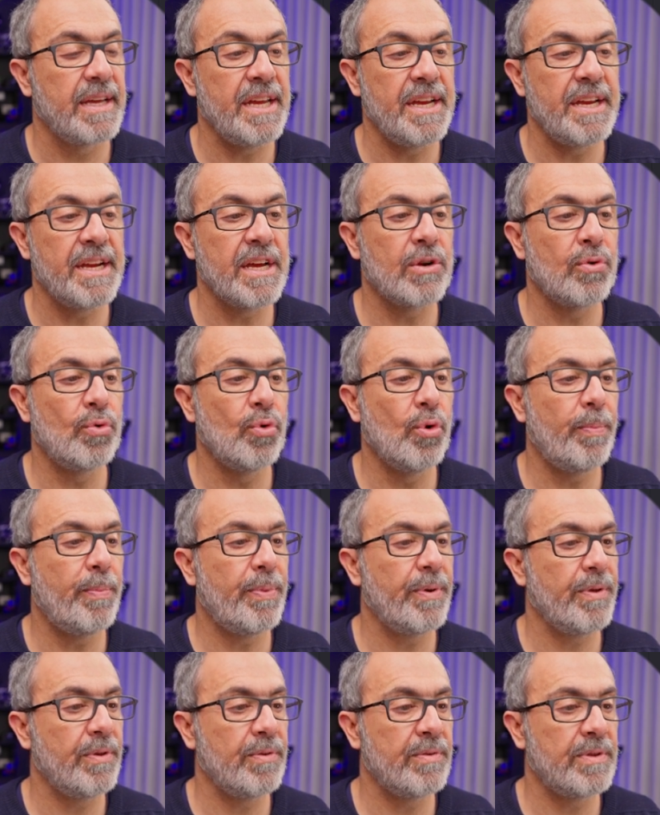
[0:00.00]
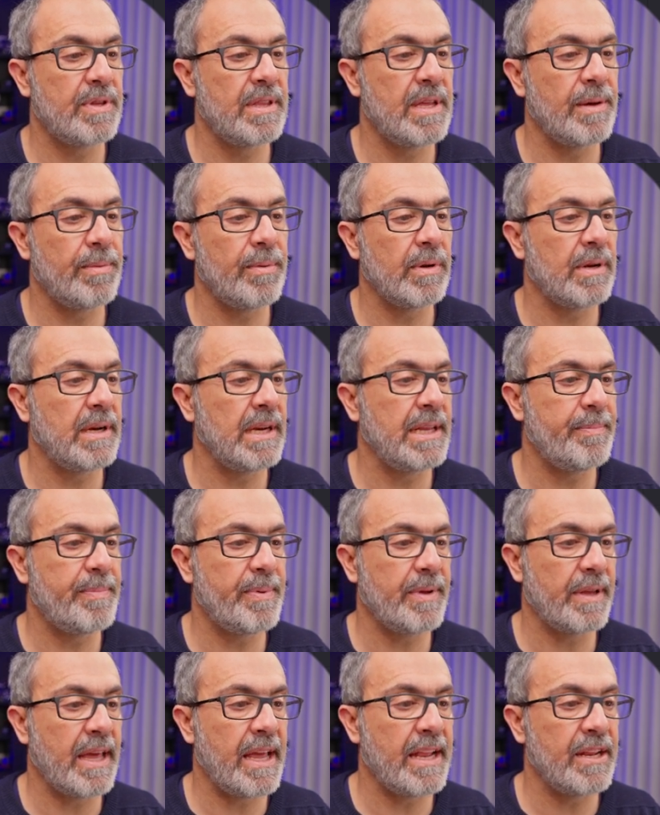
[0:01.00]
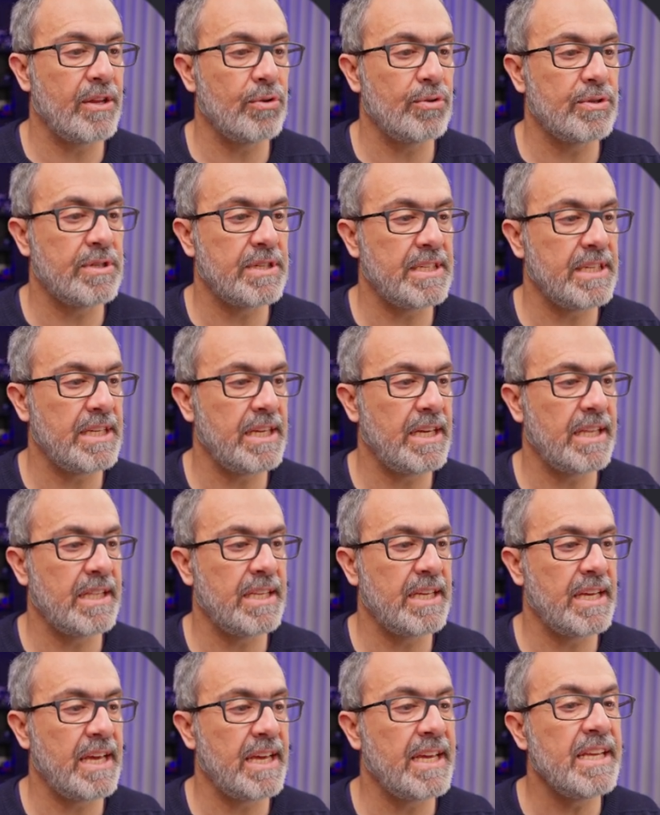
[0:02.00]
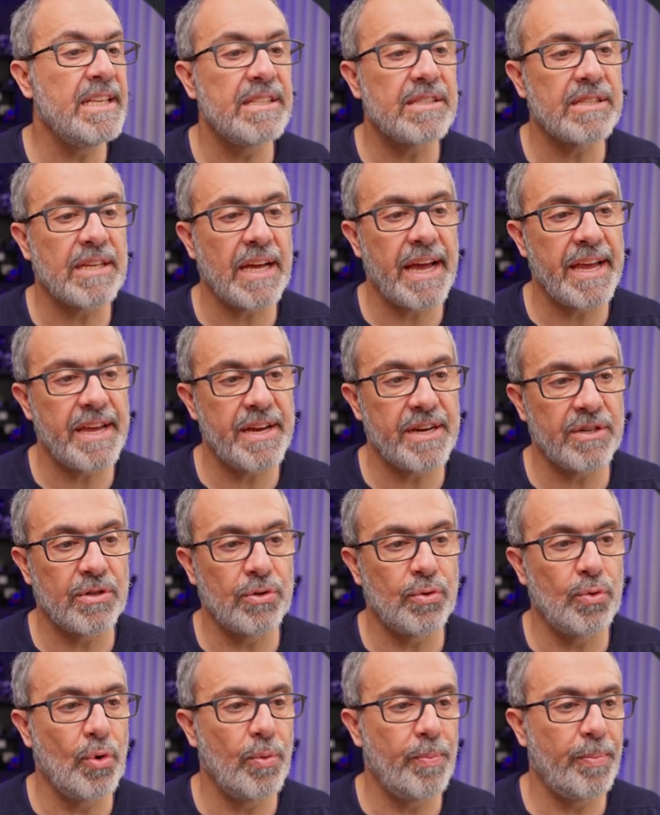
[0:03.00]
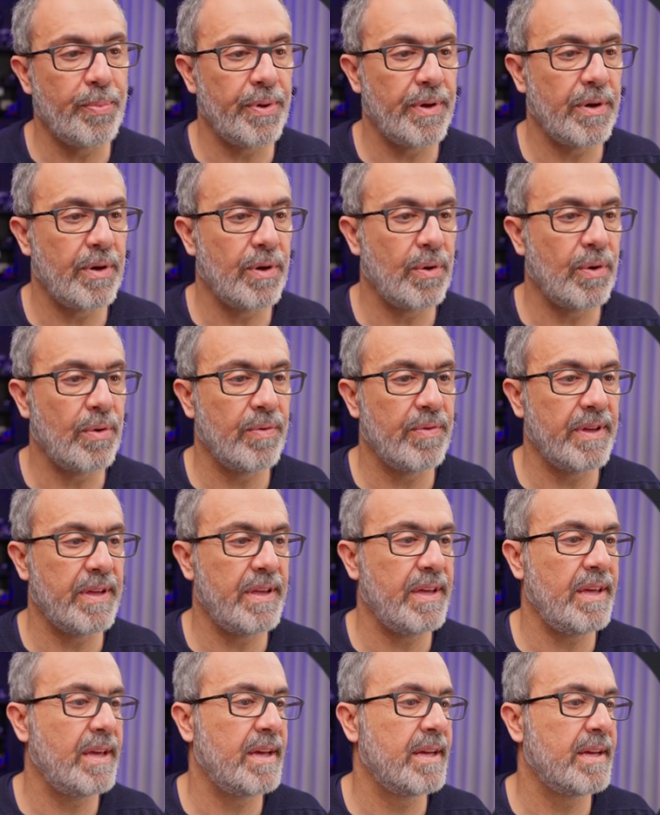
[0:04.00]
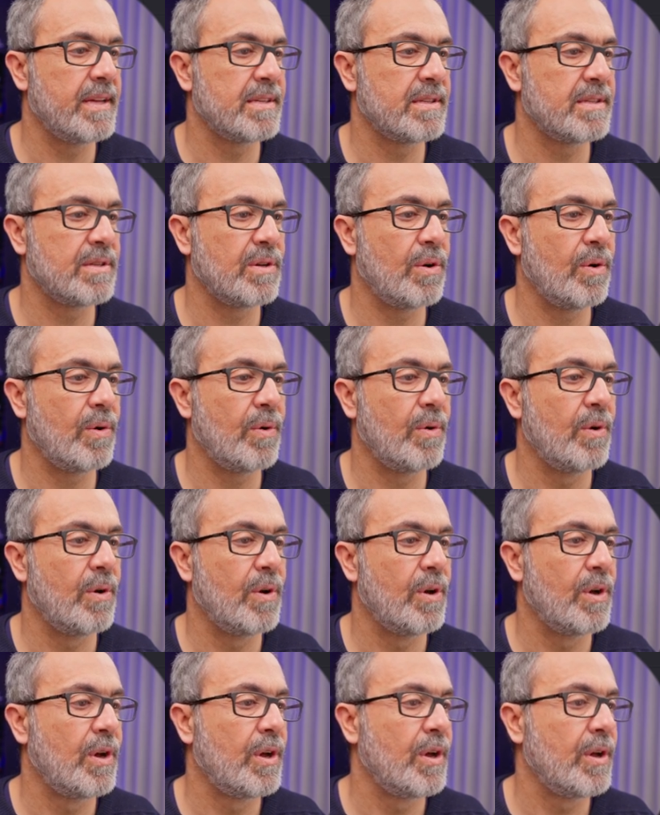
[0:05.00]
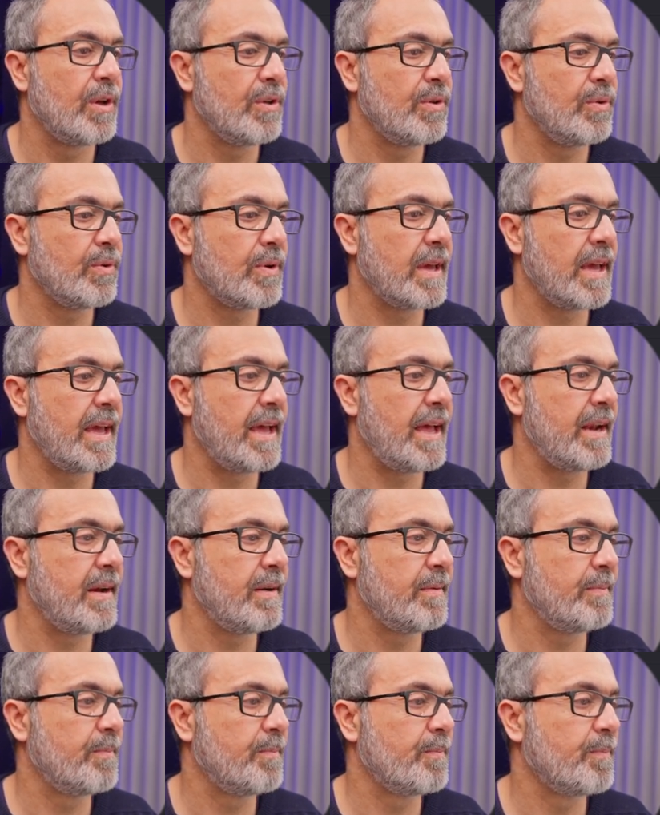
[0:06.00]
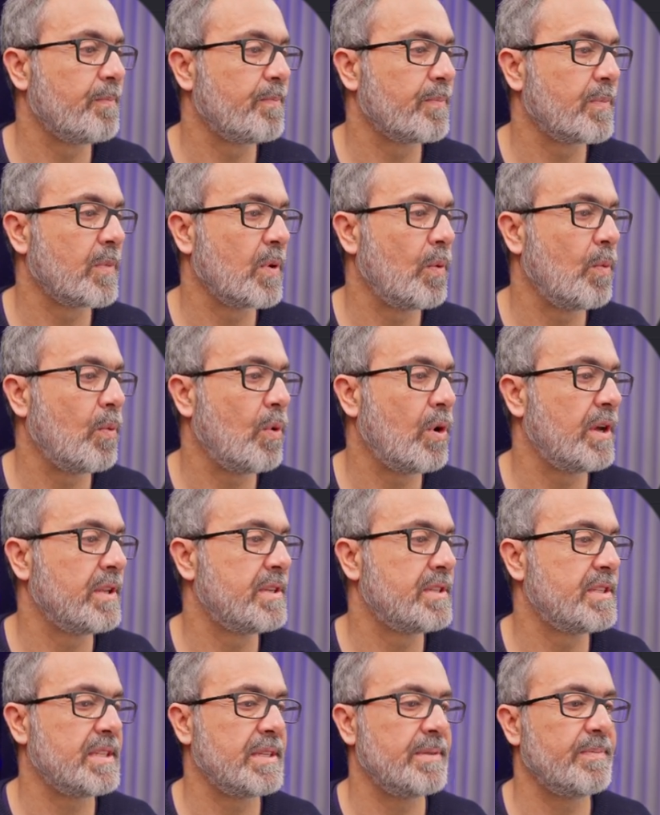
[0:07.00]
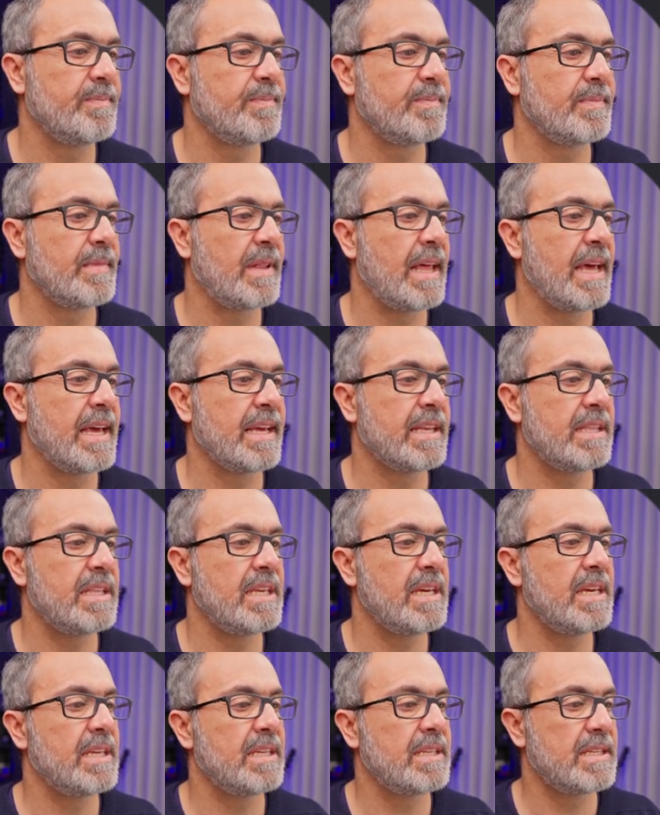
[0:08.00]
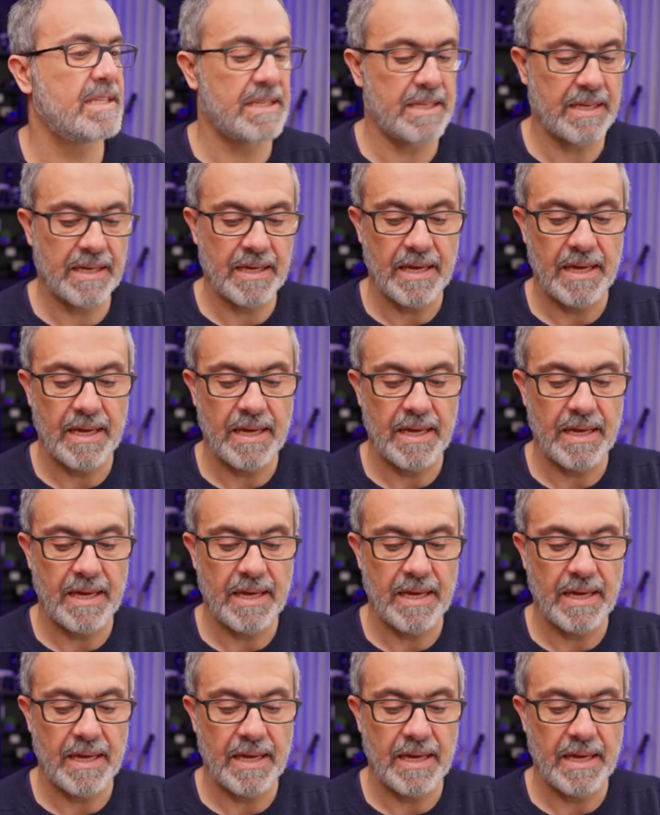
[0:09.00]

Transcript: in a group, you double clip it and you see the entire group over here. So you can watch him like this,